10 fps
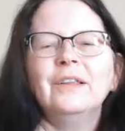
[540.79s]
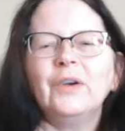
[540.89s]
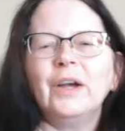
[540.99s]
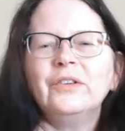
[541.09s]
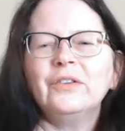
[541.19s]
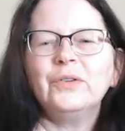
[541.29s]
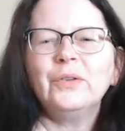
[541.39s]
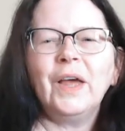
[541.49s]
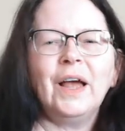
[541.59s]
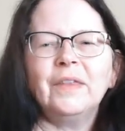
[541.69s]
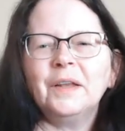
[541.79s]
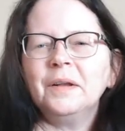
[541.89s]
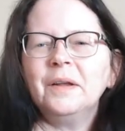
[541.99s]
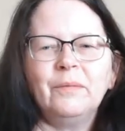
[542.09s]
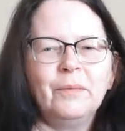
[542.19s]
So I just do that, and
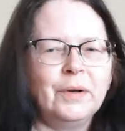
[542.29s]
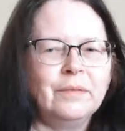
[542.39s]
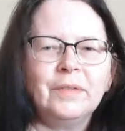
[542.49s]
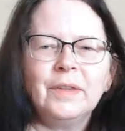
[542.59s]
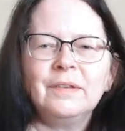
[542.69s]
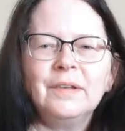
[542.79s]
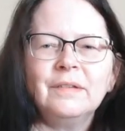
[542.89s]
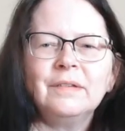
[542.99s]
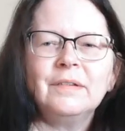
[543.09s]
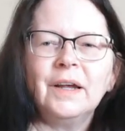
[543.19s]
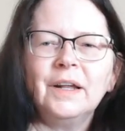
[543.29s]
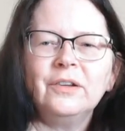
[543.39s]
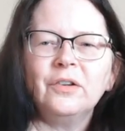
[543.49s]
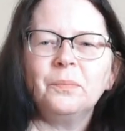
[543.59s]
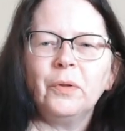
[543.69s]
then when the season's done,
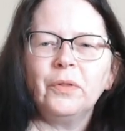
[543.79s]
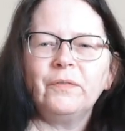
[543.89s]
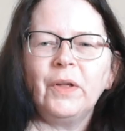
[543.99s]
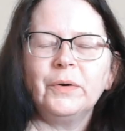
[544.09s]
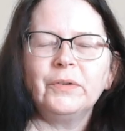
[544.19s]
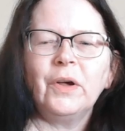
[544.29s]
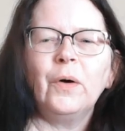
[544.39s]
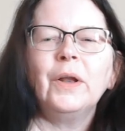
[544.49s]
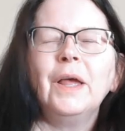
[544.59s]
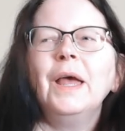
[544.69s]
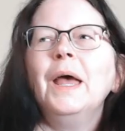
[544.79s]
I just flowers out.